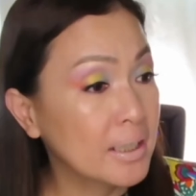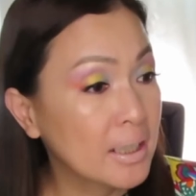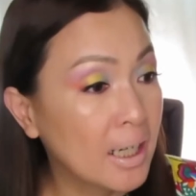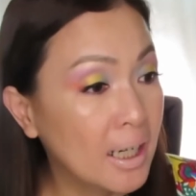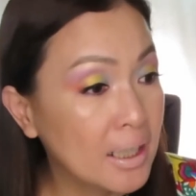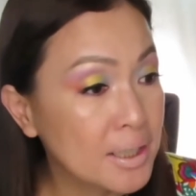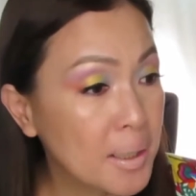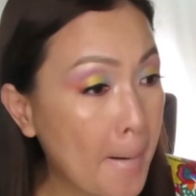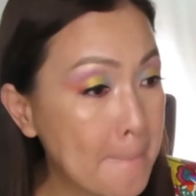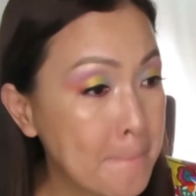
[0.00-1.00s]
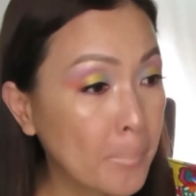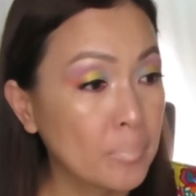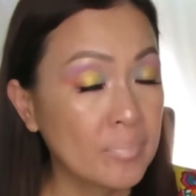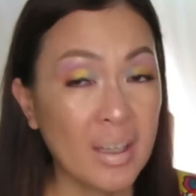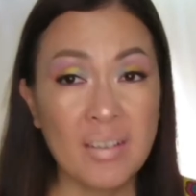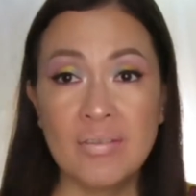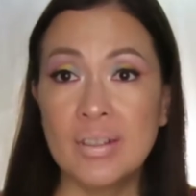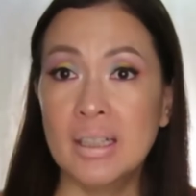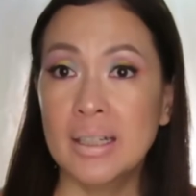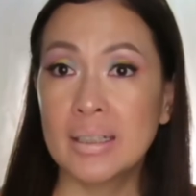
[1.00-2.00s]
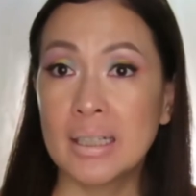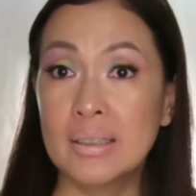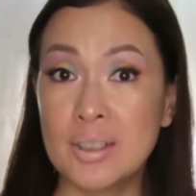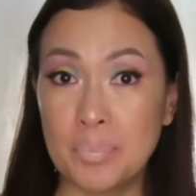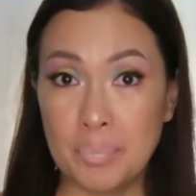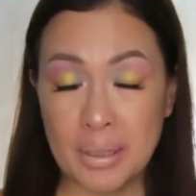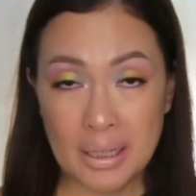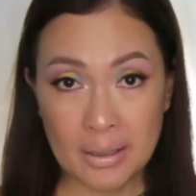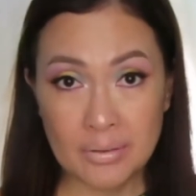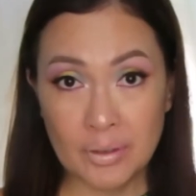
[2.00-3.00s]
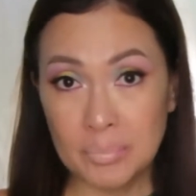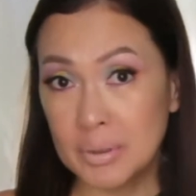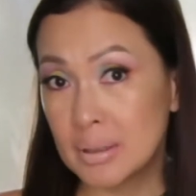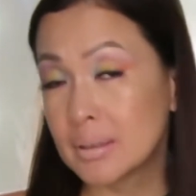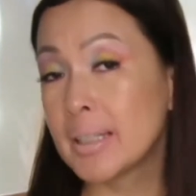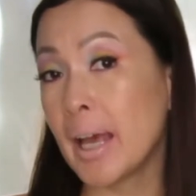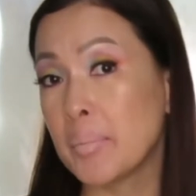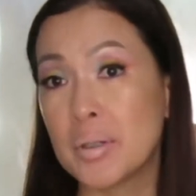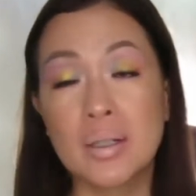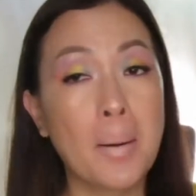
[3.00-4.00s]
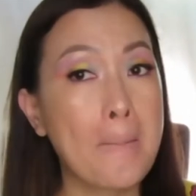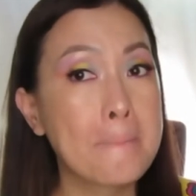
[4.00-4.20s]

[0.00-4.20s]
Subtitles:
gosh, I feel like I disappeared from the camera.